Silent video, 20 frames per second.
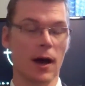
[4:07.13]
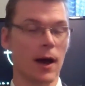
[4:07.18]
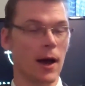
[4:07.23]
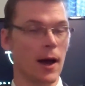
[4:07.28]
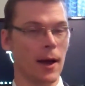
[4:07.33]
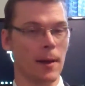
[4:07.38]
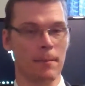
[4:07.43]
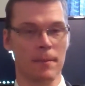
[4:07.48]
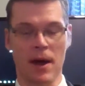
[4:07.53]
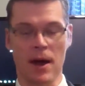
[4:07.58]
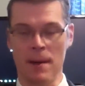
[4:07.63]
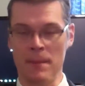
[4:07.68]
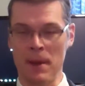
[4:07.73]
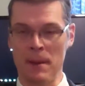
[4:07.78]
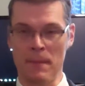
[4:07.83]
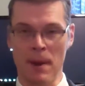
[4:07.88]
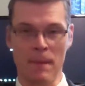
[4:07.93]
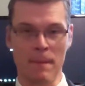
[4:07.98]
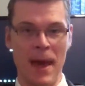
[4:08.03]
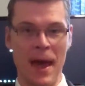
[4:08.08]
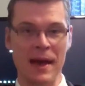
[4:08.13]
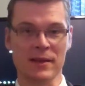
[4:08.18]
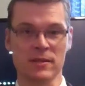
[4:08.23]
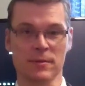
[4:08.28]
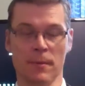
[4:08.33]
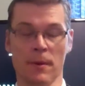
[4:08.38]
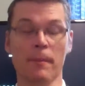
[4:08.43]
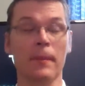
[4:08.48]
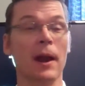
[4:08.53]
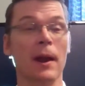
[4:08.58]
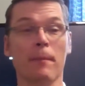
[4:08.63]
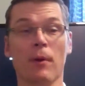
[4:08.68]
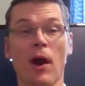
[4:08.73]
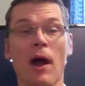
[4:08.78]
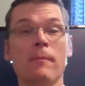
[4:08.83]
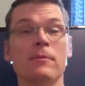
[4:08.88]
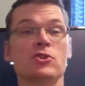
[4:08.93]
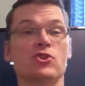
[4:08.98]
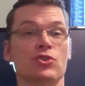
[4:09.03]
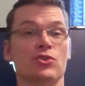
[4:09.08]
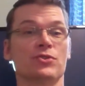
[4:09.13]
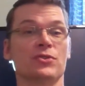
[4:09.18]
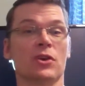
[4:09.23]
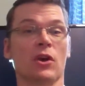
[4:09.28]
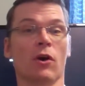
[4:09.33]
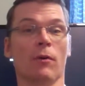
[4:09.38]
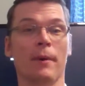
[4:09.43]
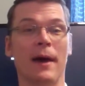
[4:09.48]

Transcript: I'm at my maximum, and I probably should scale